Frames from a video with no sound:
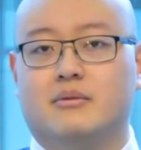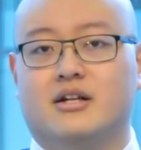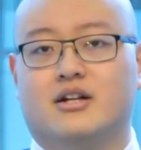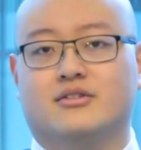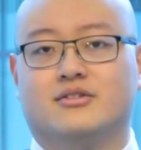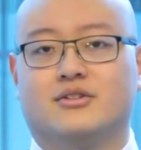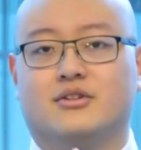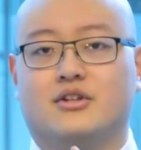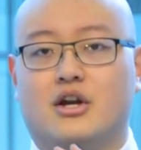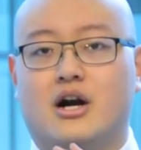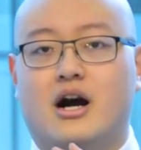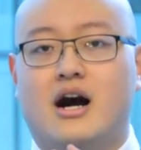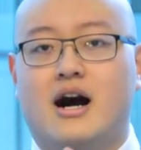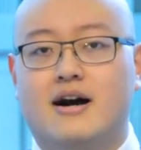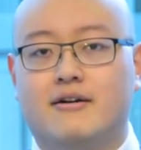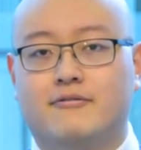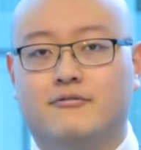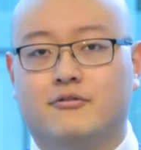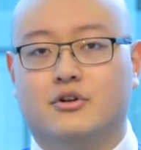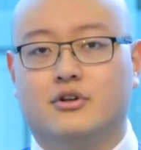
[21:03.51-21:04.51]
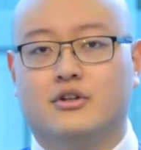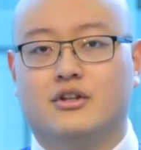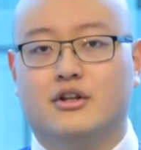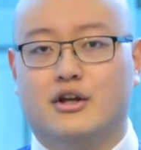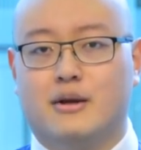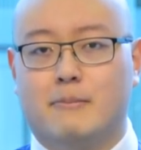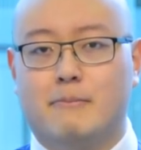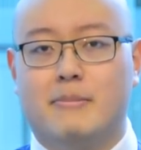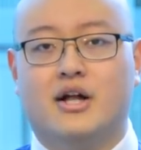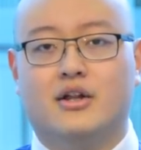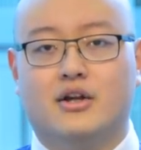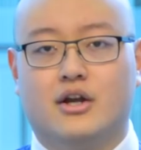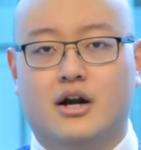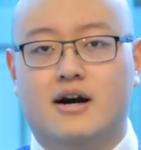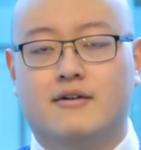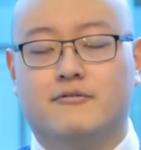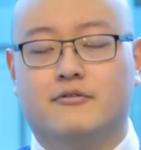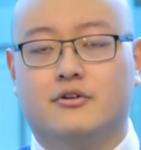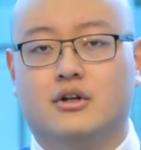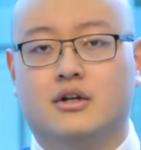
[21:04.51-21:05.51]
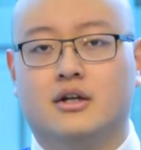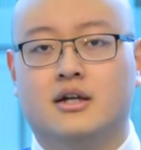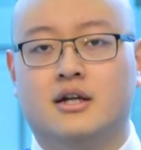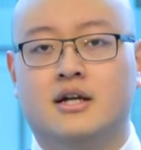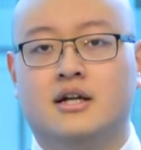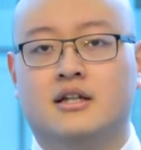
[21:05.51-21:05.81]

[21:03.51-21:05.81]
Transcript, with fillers: and also the offer, the compelling offer,